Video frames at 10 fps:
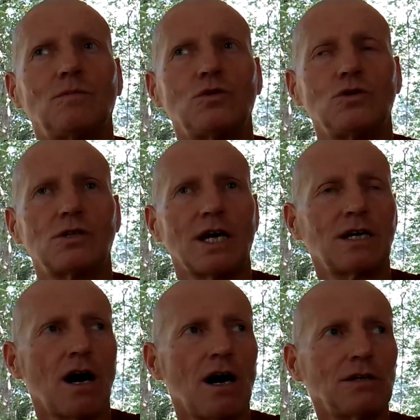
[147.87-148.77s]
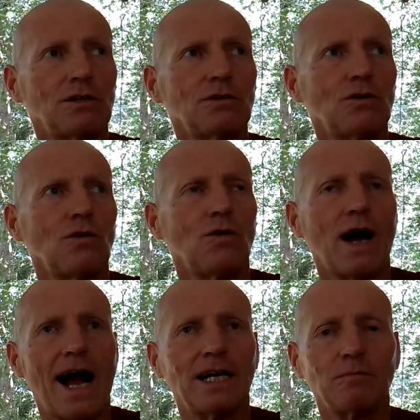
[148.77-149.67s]
would you say, carnal
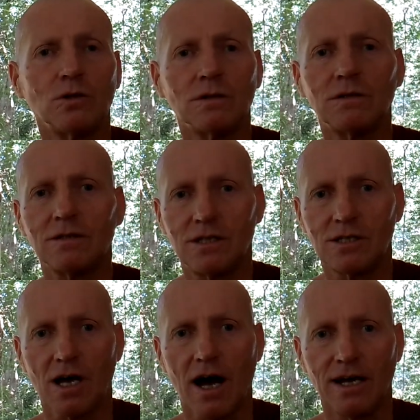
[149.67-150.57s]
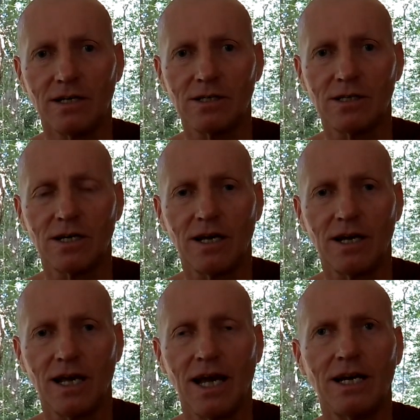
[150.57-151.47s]
or animal desires
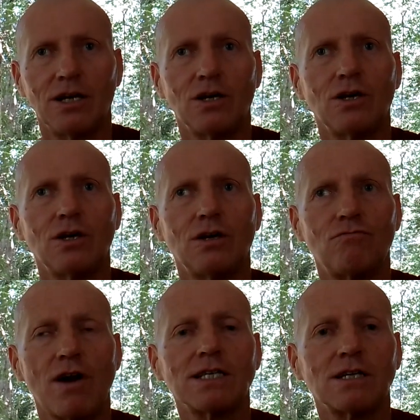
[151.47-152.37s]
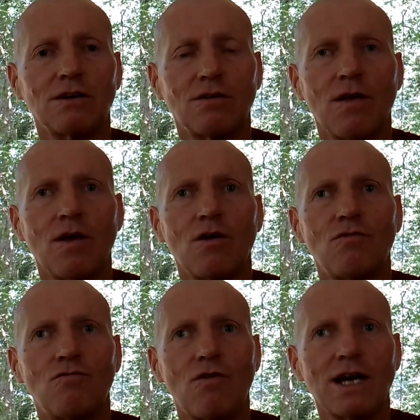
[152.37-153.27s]
in
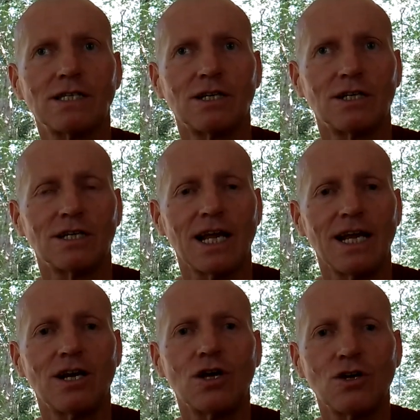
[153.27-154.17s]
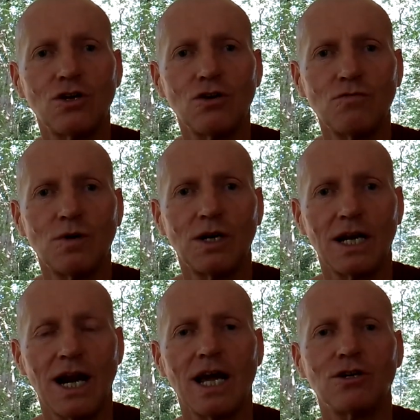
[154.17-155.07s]
resonant in
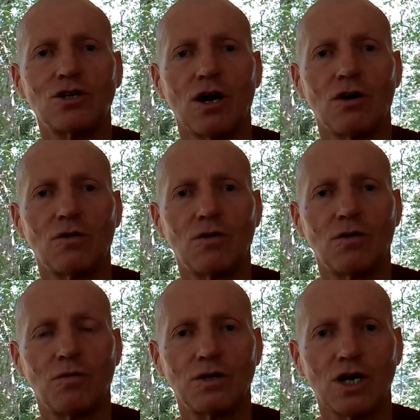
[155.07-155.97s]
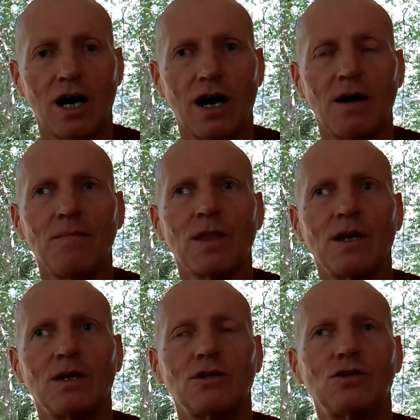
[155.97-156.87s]
human nature, which are
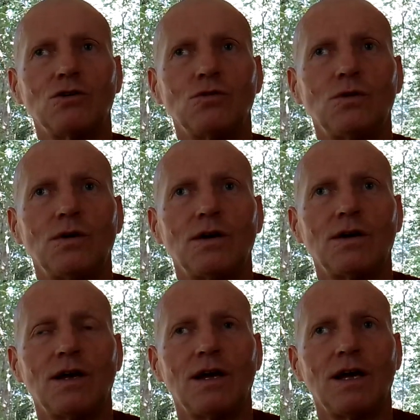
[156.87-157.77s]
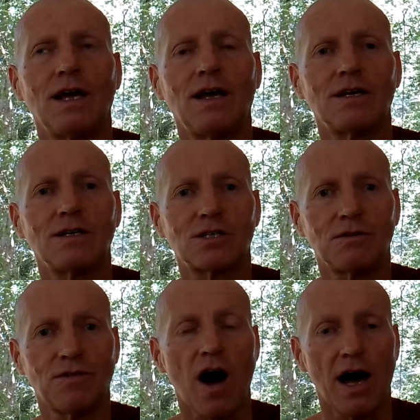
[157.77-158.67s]
to
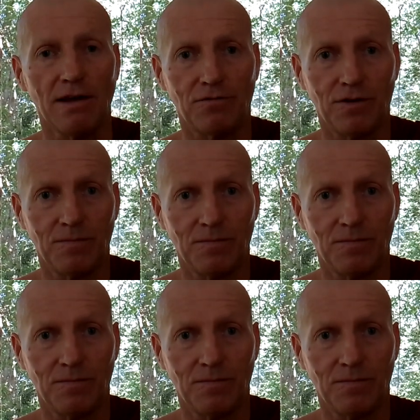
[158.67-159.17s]
survive,